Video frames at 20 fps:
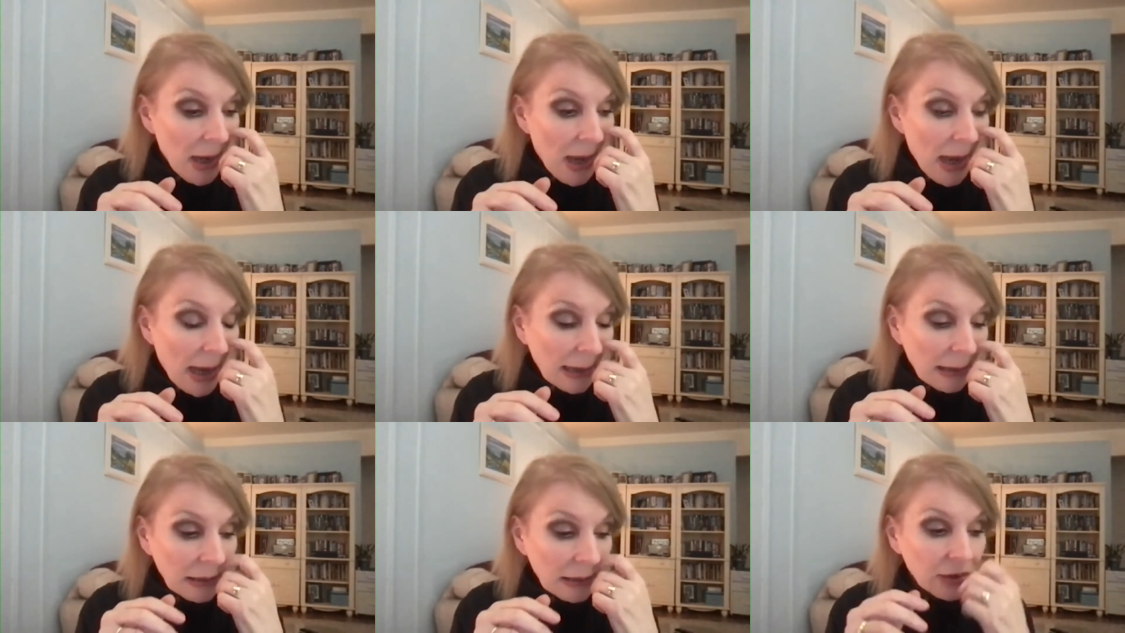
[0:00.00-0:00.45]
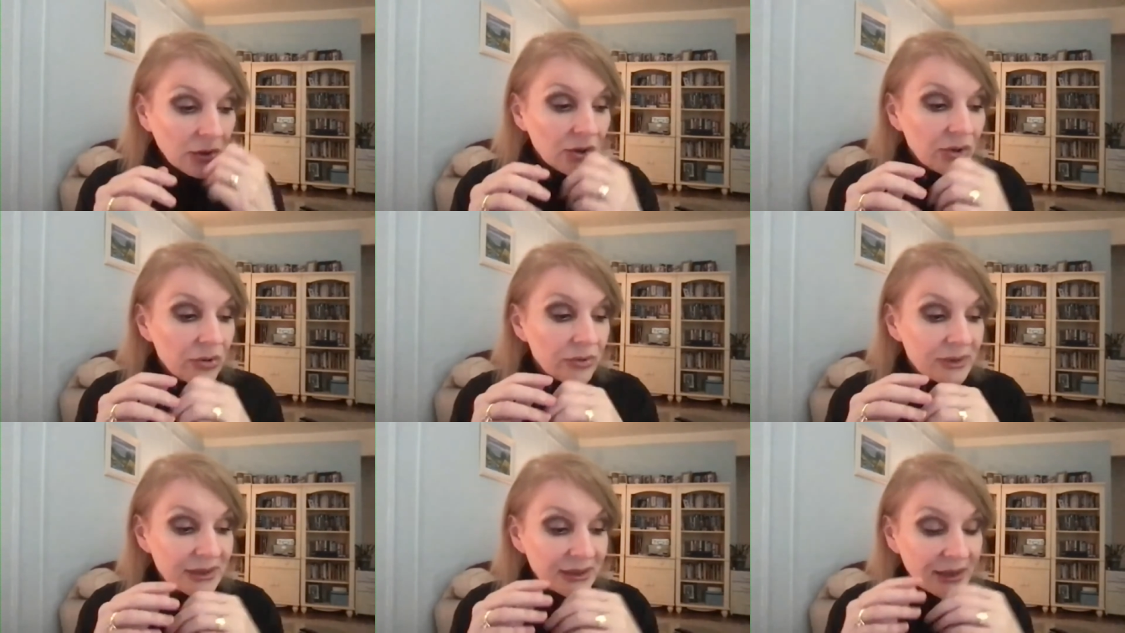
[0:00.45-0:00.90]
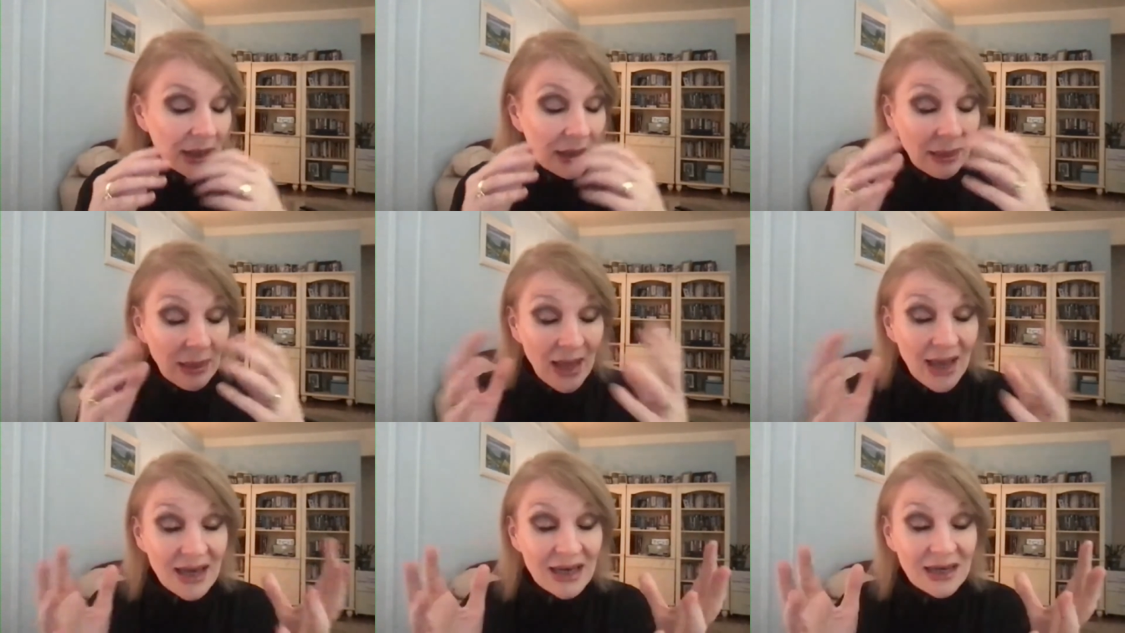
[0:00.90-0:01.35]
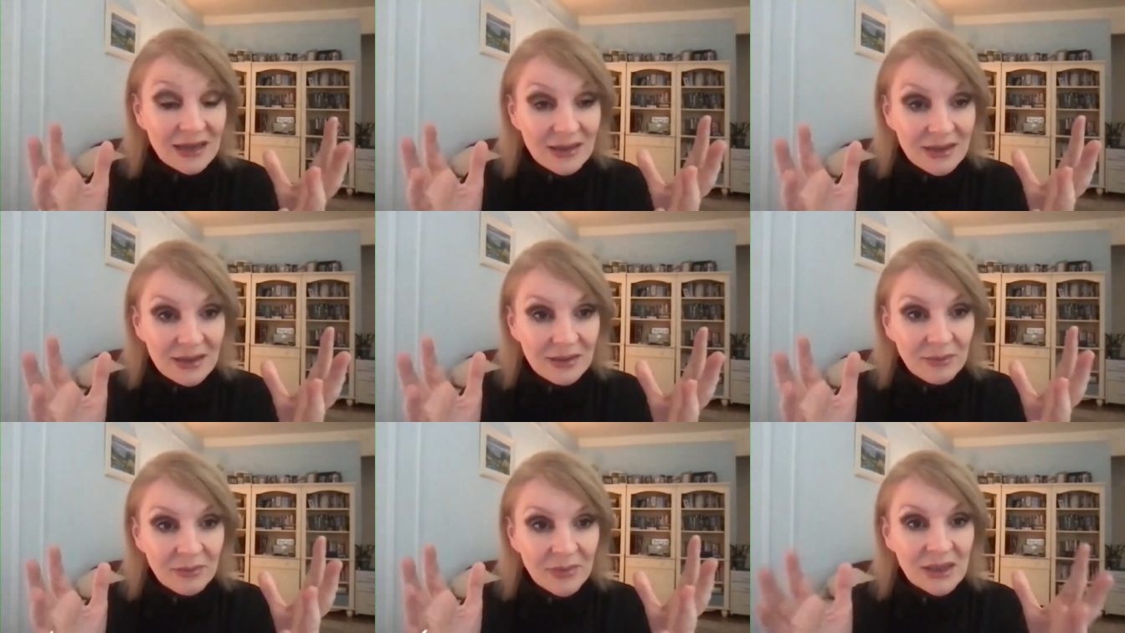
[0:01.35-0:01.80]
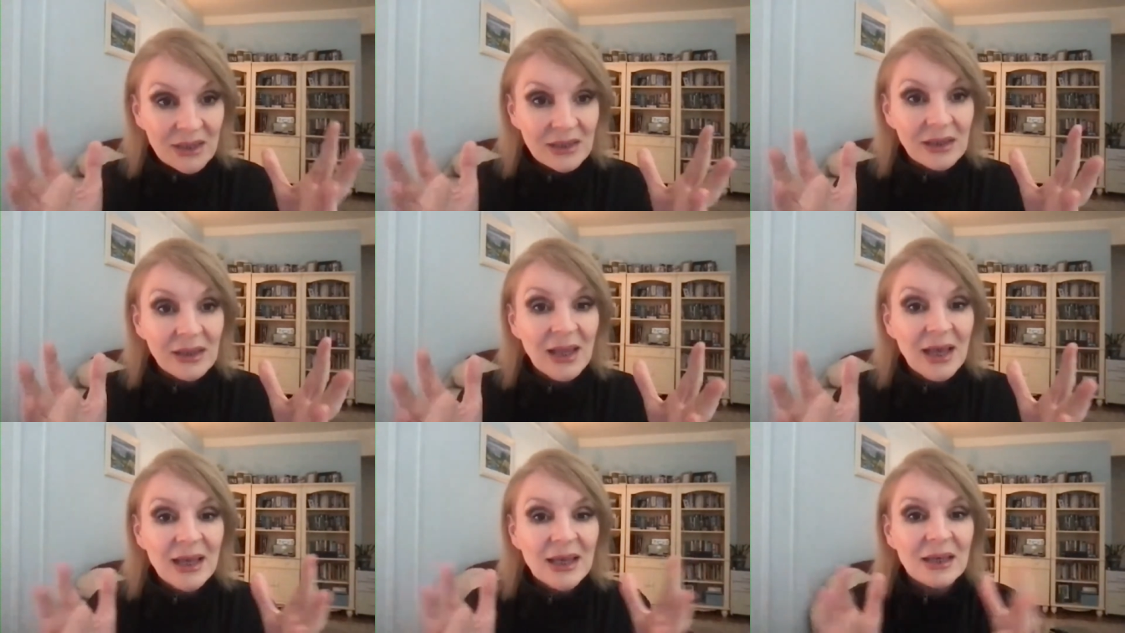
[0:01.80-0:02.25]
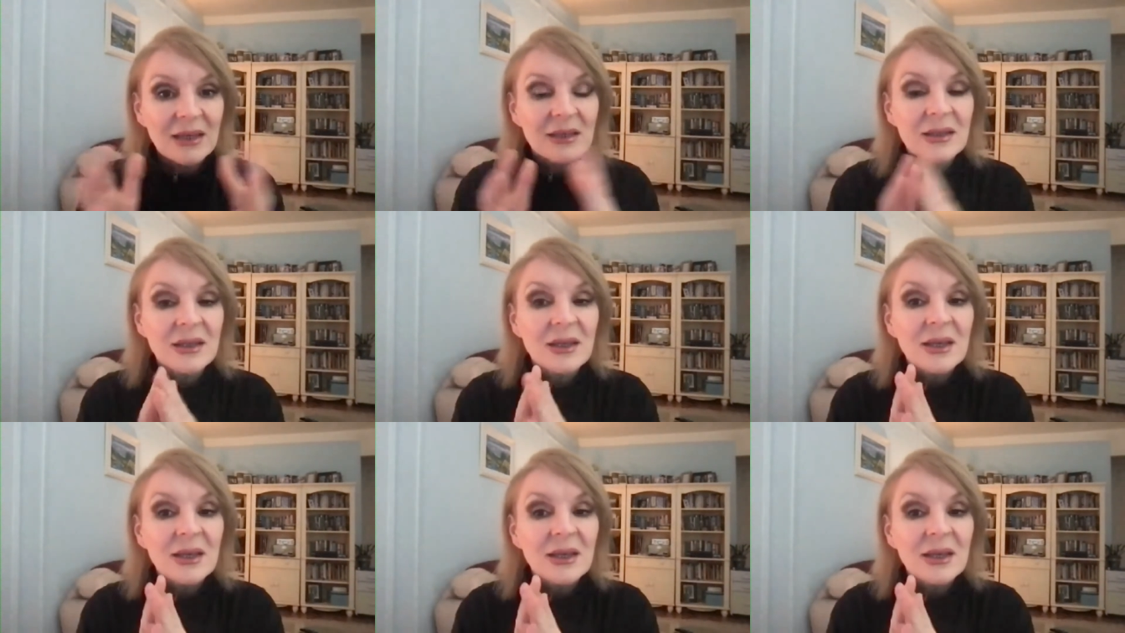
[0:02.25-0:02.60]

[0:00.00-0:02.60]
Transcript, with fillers: and Lugh is the light, means light,